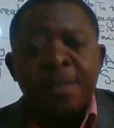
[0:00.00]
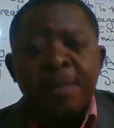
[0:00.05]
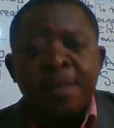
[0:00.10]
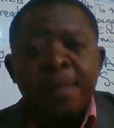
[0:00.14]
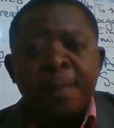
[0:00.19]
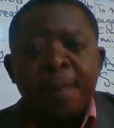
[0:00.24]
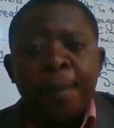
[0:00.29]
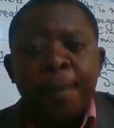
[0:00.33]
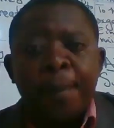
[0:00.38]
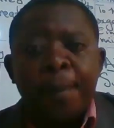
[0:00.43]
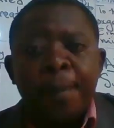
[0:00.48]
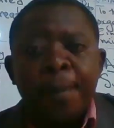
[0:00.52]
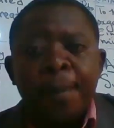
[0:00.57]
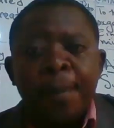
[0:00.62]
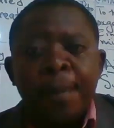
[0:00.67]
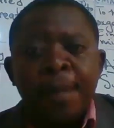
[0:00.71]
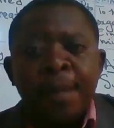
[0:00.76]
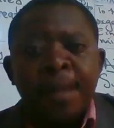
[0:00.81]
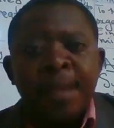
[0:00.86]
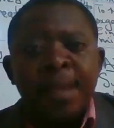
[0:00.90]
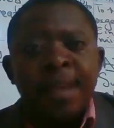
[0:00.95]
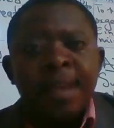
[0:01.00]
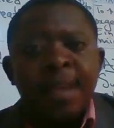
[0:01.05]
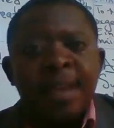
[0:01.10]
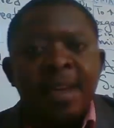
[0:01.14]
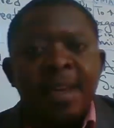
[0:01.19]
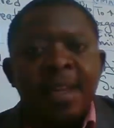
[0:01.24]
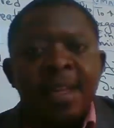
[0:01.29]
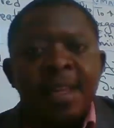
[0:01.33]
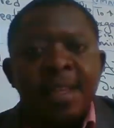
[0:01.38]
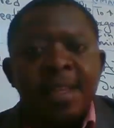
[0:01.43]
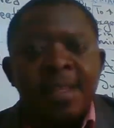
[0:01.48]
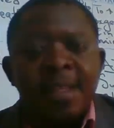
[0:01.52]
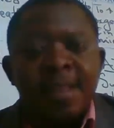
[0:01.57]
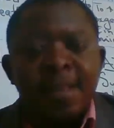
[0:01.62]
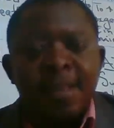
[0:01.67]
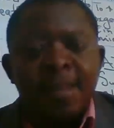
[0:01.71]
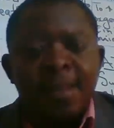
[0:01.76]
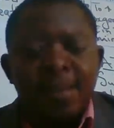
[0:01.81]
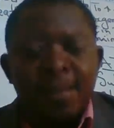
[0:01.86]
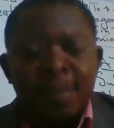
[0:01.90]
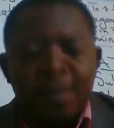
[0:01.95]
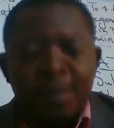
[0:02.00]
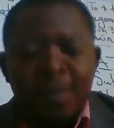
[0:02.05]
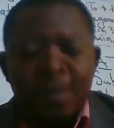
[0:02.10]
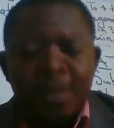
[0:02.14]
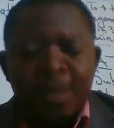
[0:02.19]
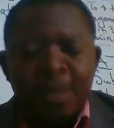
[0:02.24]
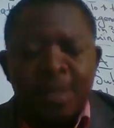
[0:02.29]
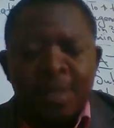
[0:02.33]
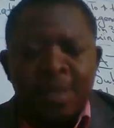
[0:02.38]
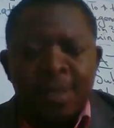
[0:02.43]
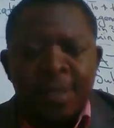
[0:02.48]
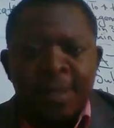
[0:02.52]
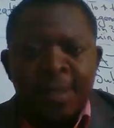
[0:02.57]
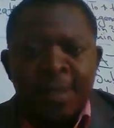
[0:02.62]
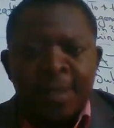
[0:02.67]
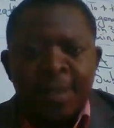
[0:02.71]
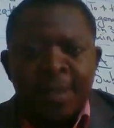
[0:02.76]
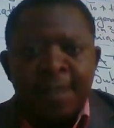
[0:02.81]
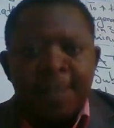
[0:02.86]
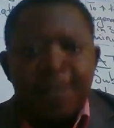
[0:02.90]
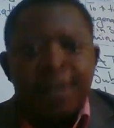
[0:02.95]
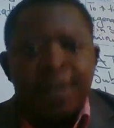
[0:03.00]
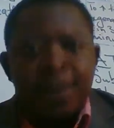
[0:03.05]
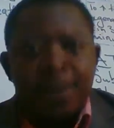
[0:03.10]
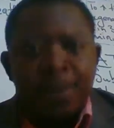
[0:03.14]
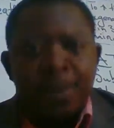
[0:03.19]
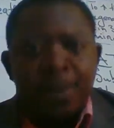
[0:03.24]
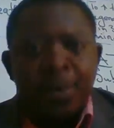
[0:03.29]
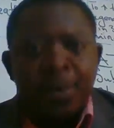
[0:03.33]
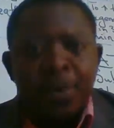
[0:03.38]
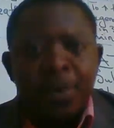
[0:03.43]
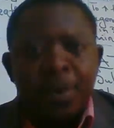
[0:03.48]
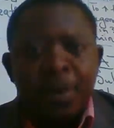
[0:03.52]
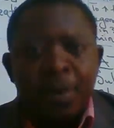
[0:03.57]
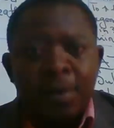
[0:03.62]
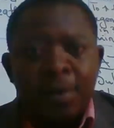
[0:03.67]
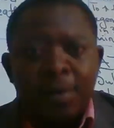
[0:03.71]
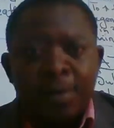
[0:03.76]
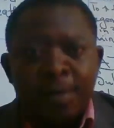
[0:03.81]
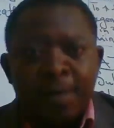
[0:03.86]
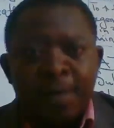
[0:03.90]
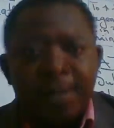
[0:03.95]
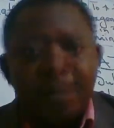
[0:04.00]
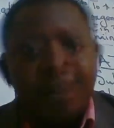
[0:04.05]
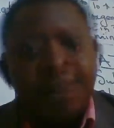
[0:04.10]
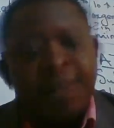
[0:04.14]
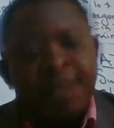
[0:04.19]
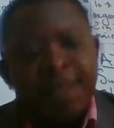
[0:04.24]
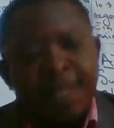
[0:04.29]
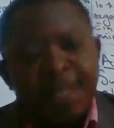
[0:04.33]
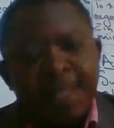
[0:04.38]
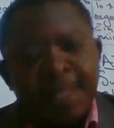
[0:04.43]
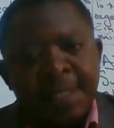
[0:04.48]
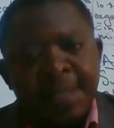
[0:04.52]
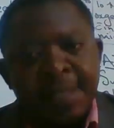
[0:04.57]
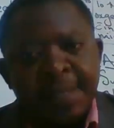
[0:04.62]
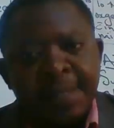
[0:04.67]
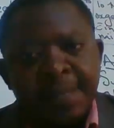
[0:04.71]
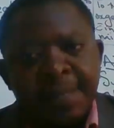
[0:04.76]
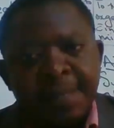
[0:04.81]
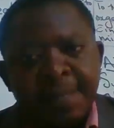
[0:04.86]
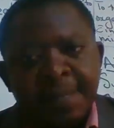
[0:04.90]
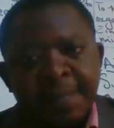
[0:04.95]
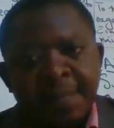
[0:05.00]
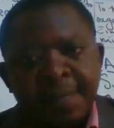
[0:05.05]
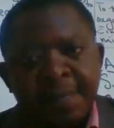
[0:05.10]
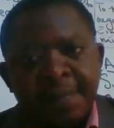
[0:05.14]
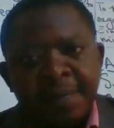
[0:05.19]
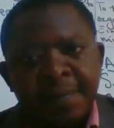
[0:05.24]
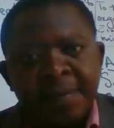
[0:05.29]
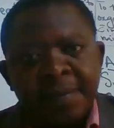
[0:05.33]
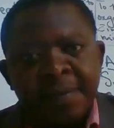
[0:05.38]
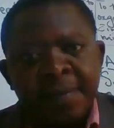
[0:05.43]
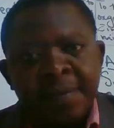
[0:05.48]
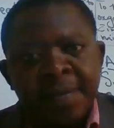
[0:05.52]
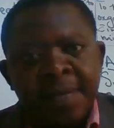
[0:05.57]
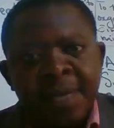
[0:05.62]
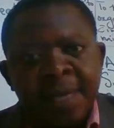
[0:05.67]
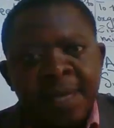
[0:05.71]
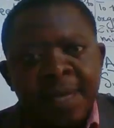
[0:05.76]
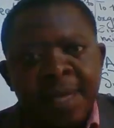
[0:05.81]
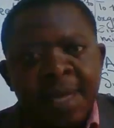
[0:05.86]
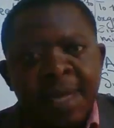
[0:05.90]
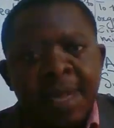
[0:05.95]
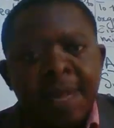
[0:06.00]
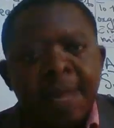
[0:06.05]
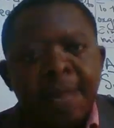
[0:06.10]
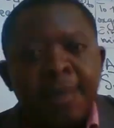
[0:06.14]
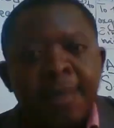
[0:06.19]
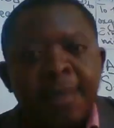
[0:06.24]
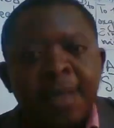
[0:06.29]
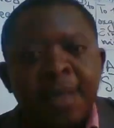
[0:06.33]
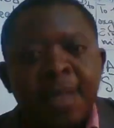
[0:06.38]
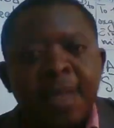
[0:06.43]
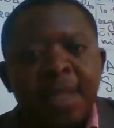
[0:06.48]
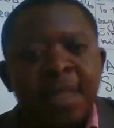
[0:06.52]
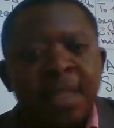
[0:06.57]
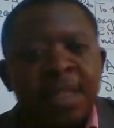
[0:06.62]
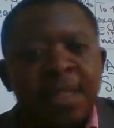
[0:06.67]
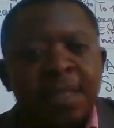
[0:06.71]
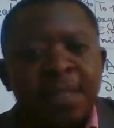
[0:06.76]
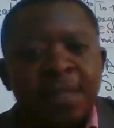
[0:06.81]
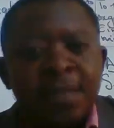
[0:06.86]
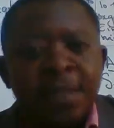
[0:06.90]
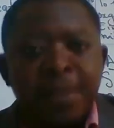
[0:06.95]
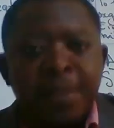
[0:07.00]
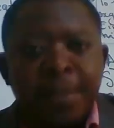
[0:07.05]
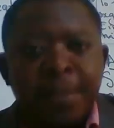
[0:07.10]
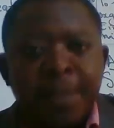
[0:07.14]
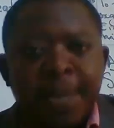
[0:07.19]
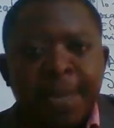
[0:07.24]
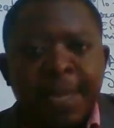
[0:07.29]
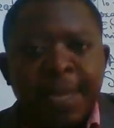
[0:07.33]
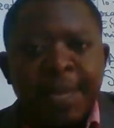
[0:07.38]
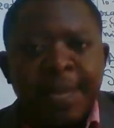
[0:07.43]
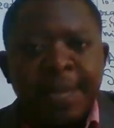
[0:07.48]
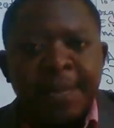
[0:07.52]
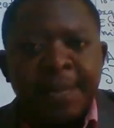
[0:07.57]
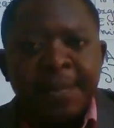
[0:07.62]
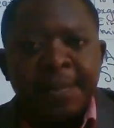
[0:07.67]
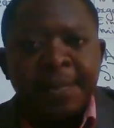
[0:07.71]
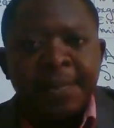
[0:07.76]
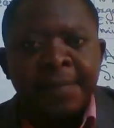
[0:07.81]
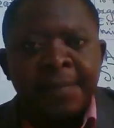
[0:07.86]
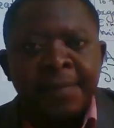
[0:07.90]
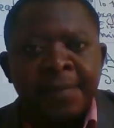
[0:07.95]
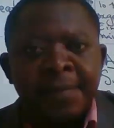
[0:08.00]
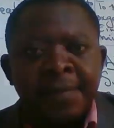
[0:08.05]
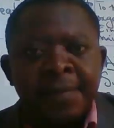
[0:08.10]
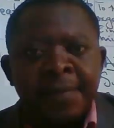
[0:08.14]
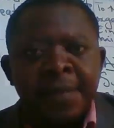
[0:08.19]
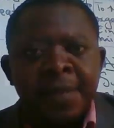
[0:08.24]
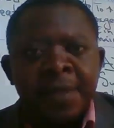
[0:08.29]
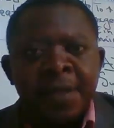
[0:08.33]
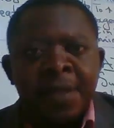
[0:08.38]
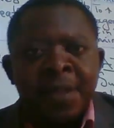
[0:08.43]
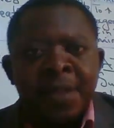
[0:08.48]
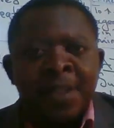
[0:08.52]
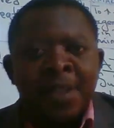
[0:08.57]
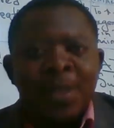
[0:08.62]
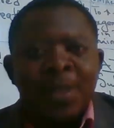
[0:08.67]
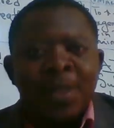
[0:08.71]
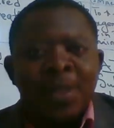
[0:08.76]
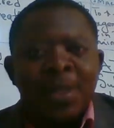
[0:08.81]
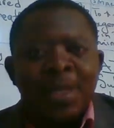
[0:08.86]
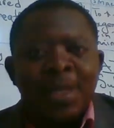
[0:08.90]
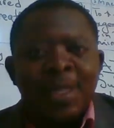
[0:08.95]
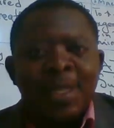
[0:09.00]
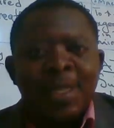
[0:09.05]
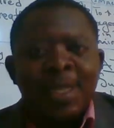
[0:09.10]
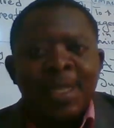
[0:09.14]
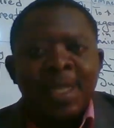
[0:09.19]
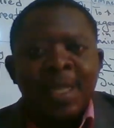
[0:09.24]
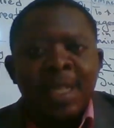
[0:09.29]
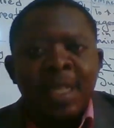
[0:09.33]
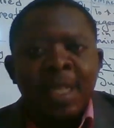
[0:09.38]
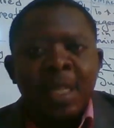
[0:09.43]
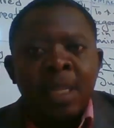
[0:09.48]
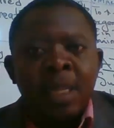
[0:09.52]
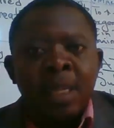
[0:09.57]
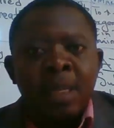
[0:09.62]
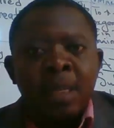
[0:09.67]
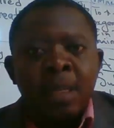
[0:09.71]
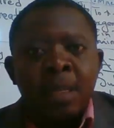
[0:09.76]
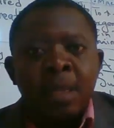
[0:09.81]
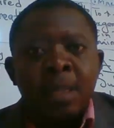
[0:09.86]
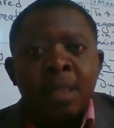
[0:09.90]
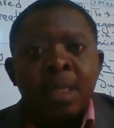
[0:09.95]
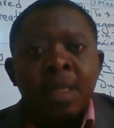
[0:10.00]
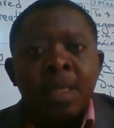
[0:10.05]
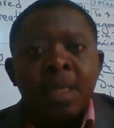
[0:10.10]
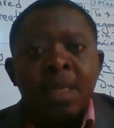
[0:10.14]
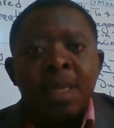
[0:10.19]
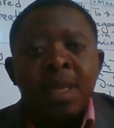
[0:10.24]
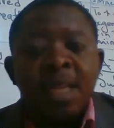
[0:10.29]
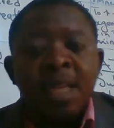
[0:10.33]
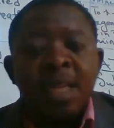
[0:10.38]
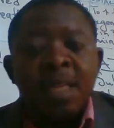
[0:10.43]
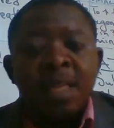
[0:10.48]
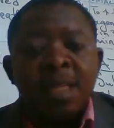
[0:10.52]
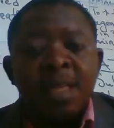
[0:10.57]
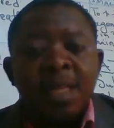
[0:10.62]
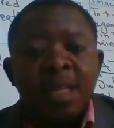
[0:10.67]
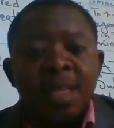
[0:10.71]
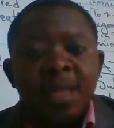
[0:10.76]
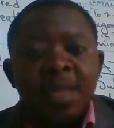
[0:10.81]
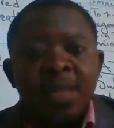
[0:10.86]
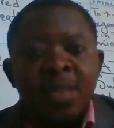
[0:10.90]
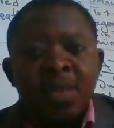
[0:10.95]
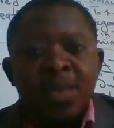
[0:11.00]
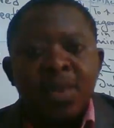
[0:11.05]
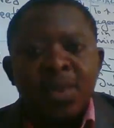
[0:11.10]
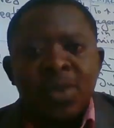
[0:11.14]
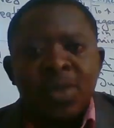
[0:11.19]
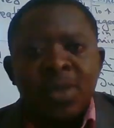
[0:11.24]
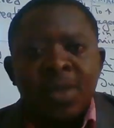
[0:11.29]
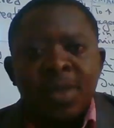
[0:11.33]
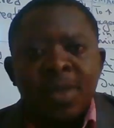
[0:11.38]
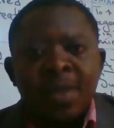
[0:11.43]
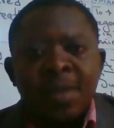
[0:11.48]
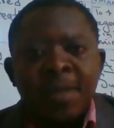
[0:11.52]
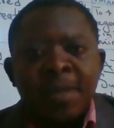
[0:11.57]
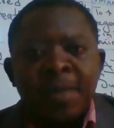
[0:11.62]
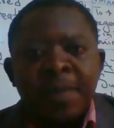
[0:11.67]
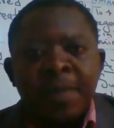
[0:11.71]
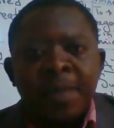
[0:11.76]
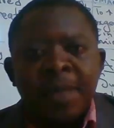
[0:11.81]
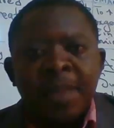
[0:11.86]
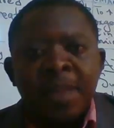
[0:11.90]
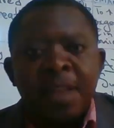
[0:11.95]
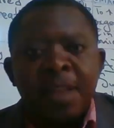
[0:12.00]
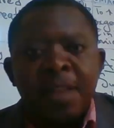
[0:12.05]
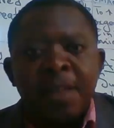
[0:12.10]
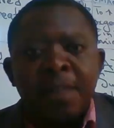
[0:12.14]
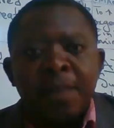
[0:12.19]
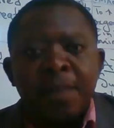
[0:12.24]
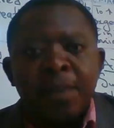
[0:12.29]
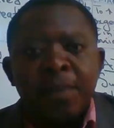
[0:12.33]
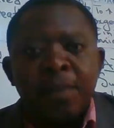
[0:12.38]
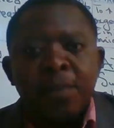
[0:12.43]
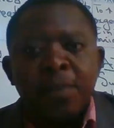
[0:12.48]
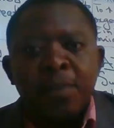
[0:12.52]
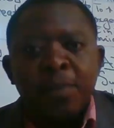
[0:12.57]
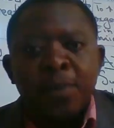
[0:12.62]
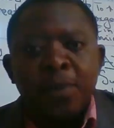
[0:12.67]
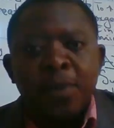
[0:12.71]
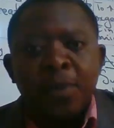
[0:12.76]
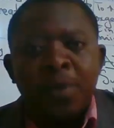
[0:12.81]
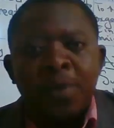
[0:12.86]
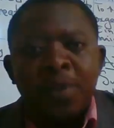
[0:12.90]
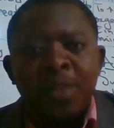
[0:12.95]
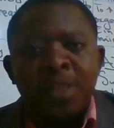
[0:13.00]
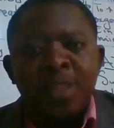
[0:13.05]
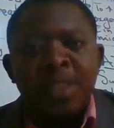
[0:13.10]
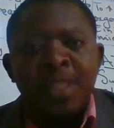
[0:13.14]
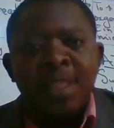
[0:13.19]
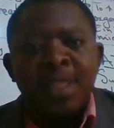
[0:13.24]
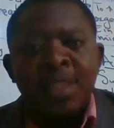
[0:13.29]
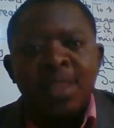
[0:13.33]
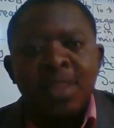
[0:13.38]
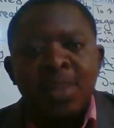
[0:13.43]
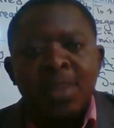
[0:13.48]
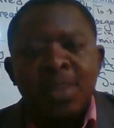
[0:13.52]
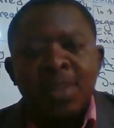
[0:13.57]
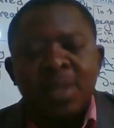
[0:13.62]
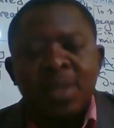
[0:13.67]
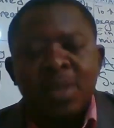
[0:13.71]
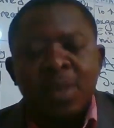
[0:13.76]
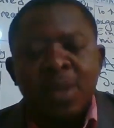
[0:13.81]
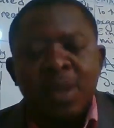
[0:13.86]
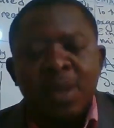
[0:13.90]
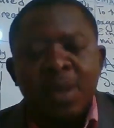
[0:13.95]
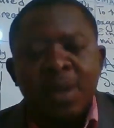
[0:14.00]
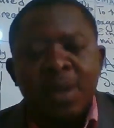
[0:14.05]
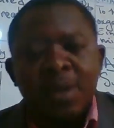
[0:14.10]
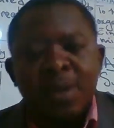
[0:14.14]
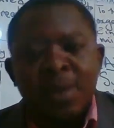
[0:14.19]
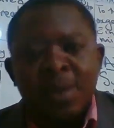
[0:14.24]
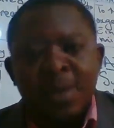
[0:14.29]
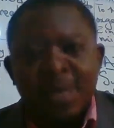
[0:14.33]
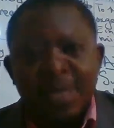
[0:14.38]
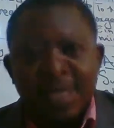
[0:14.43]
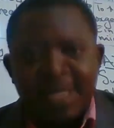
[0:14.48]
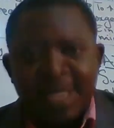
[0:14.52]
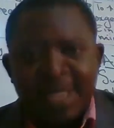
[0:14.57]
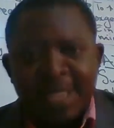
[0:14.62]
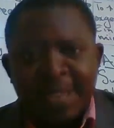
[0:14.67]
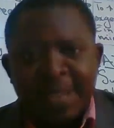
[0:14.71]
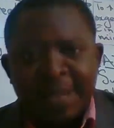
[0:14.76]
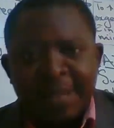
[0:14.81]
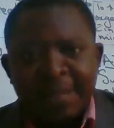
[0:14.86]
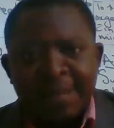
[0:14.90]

people can learn something from this, if at all you have benefited. I'm encouraging feedback so that the next lessons can improve on these lessons that we are recording now.